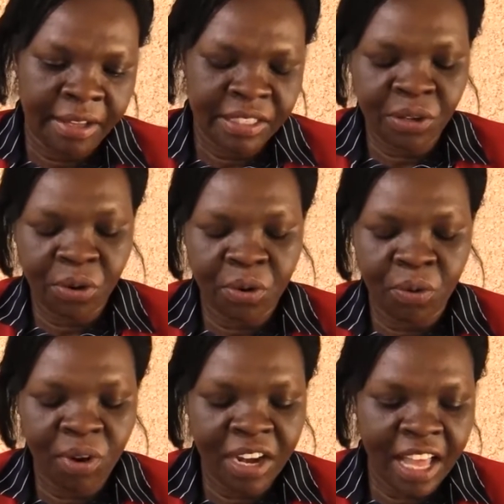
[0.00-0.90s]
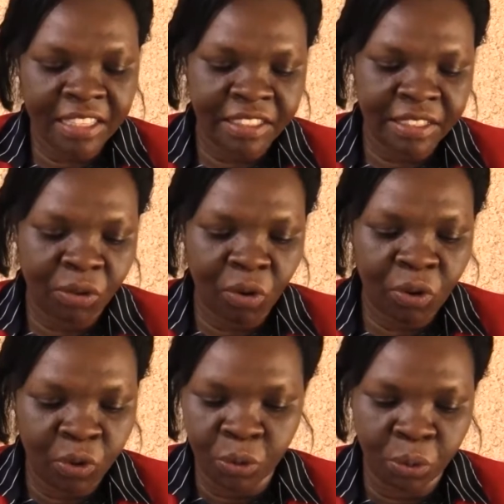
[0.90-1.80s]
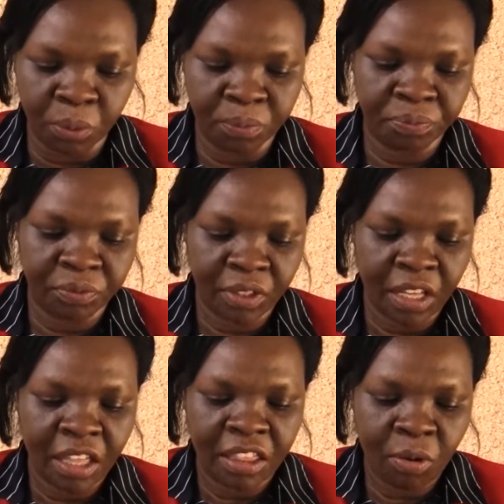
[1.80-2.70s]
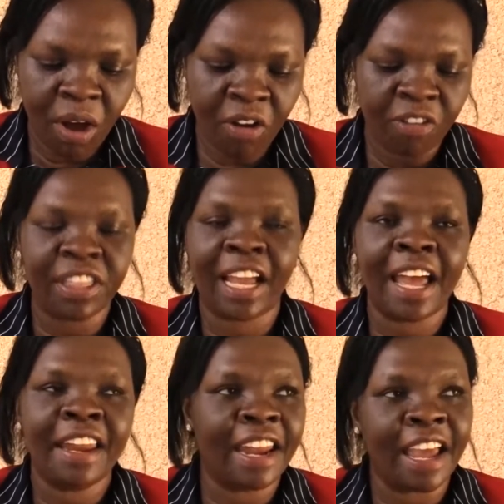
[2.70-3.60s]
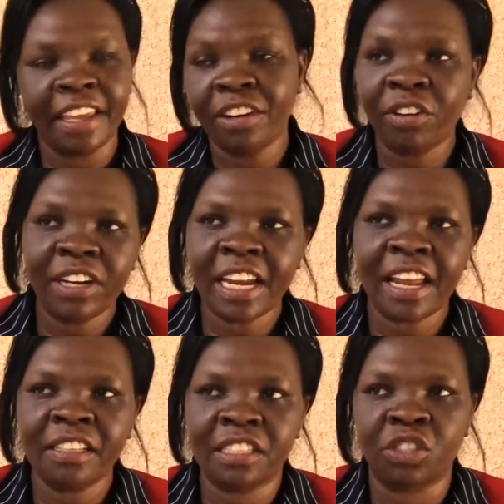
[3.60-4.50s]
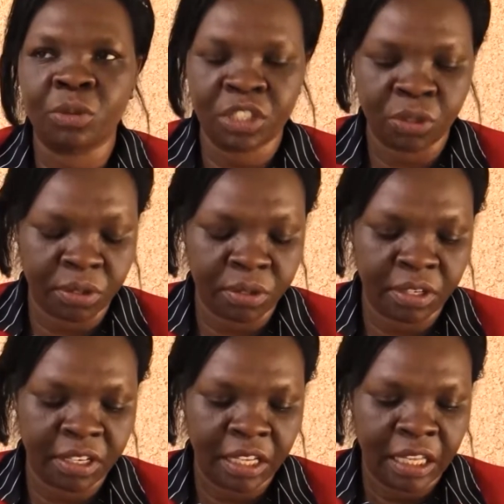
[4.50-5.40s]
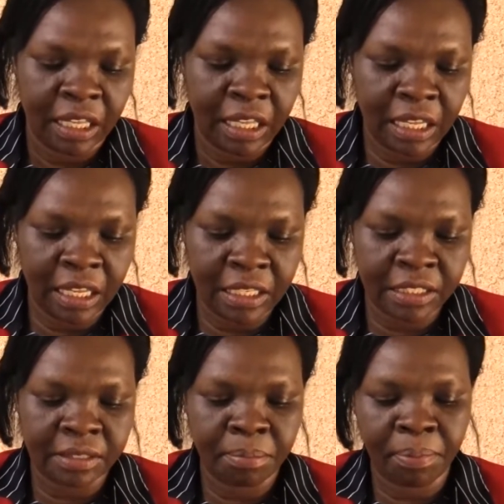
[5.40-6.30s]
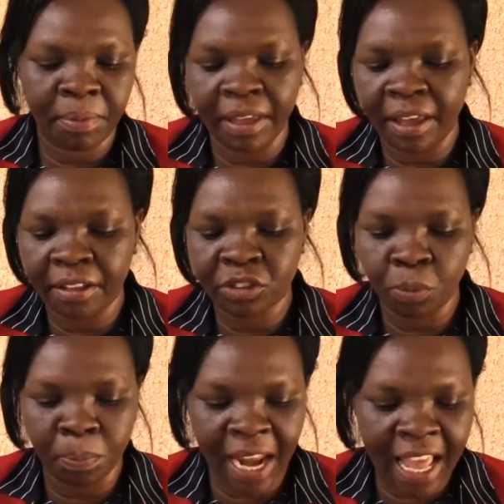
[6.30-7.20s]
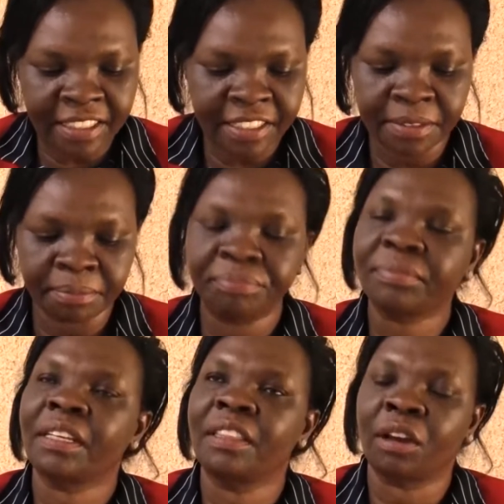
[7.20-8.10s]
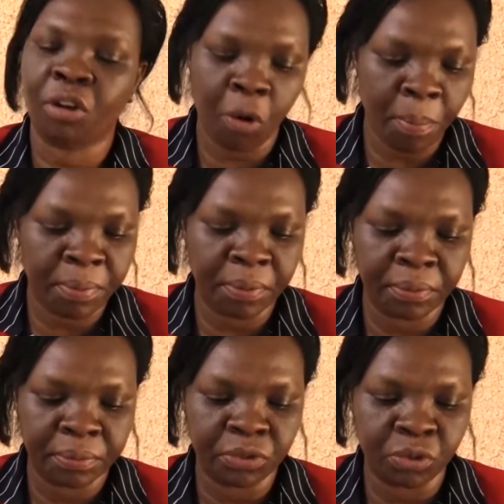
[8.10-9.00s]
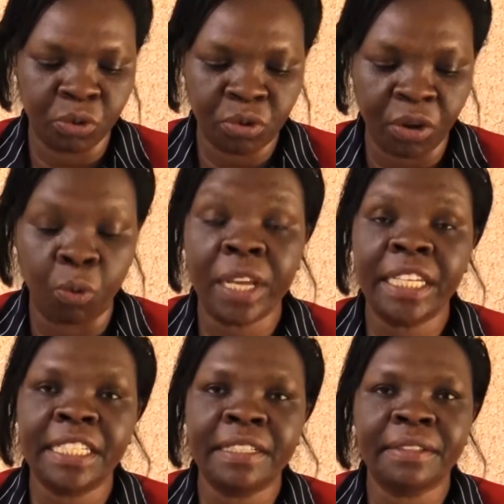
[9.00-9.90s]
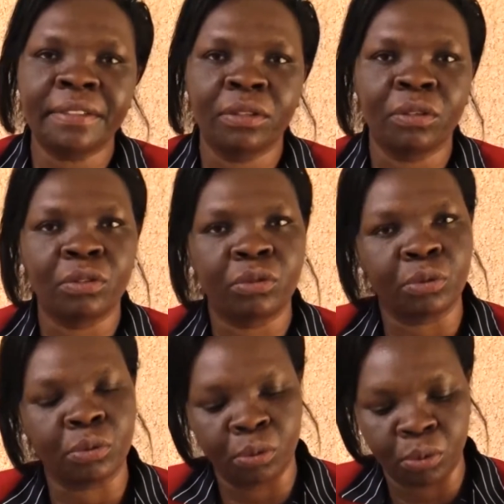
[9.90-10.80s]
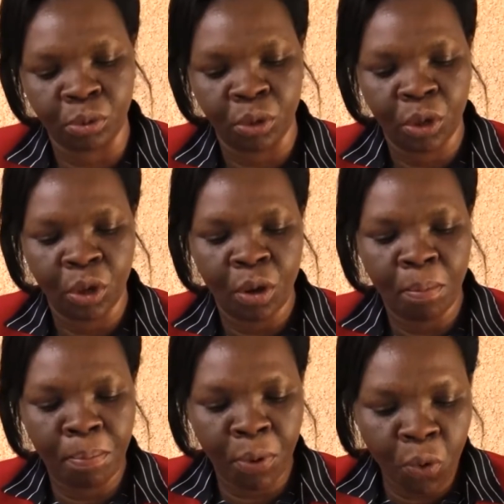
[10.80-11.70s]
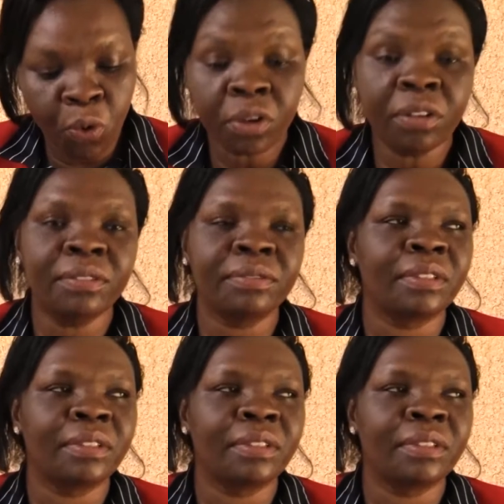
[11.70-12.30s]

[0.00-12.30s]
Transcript: So what does God do? The work of the gardener in ordinary situation is to plant the crop, to do the weeding, to prune,